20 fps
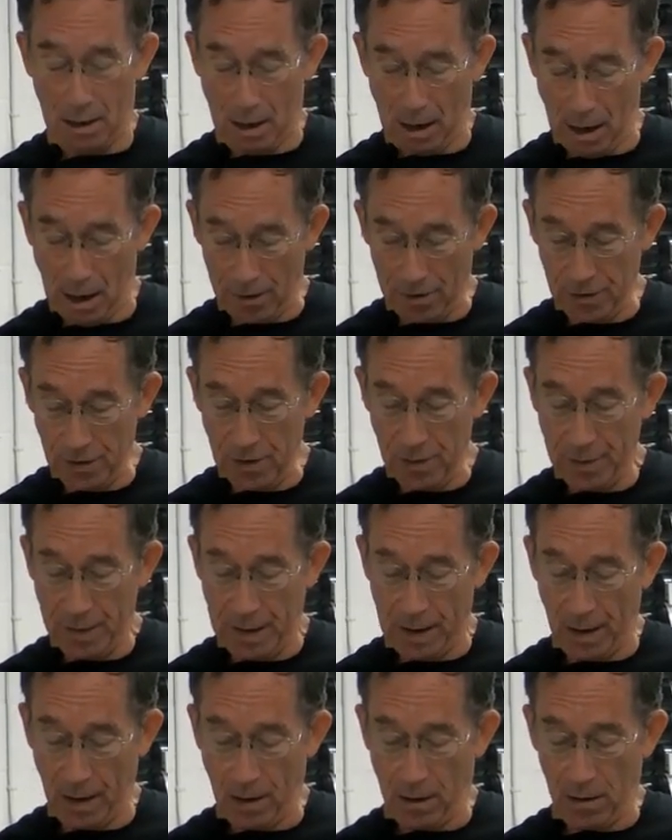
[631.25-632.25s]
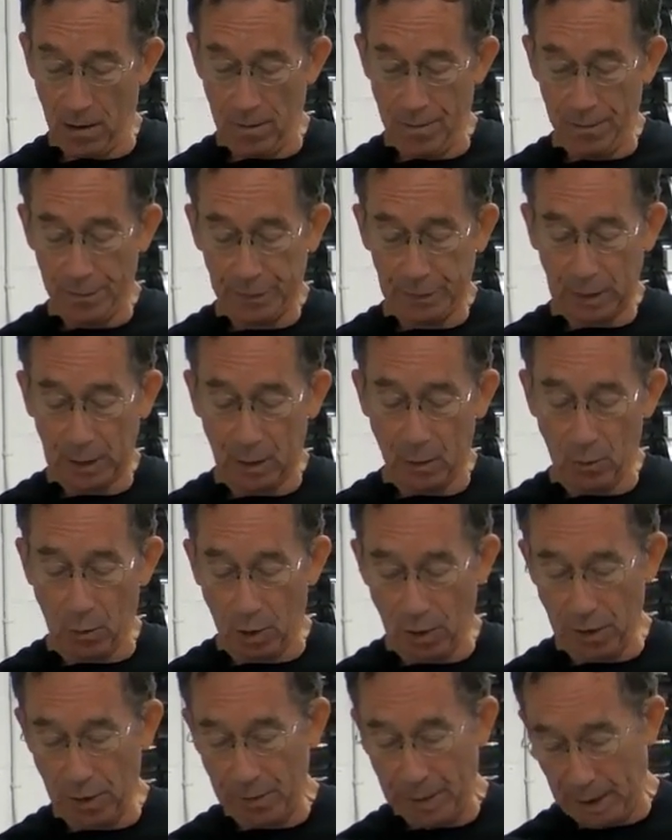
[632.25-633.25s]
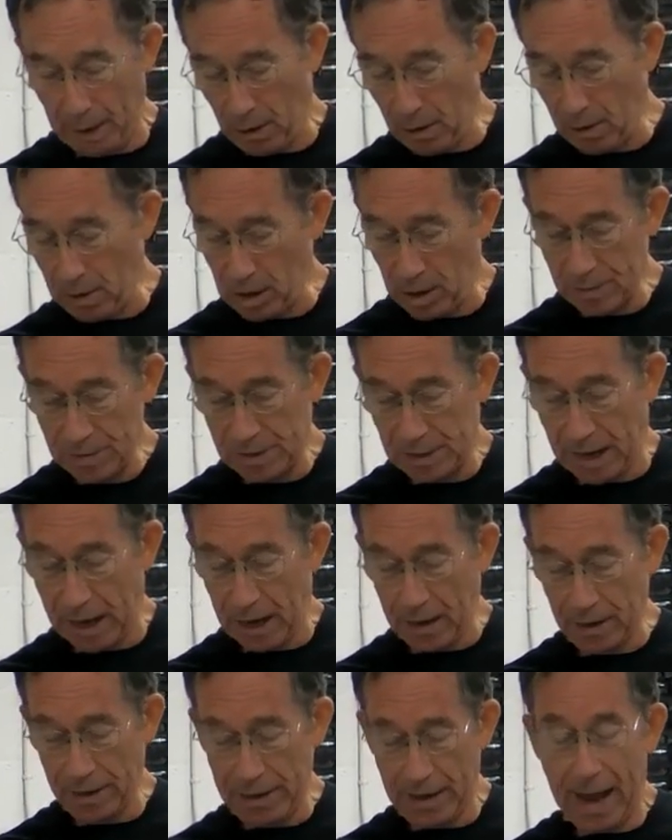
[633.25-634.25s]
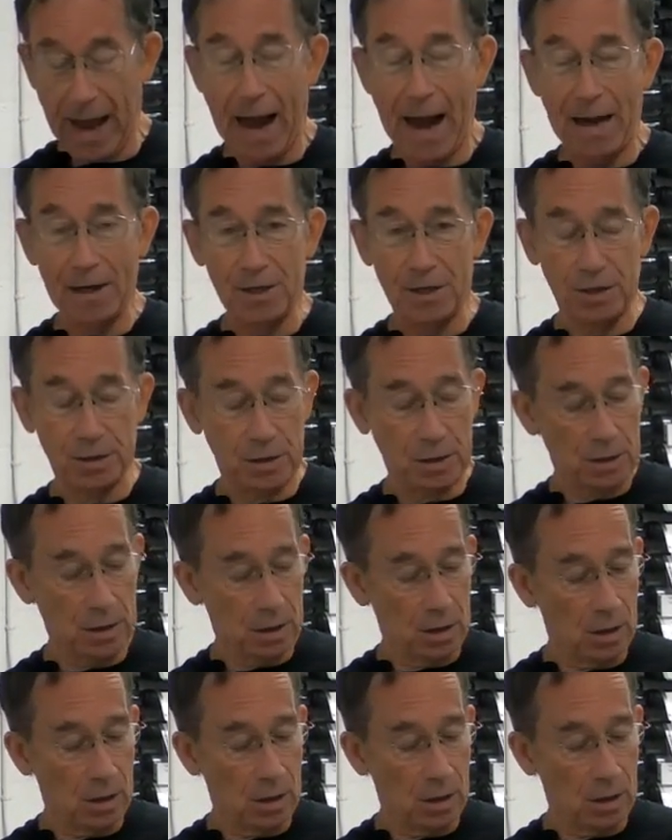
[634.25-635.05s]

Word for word: under the barrel where the barrel comes out of the action,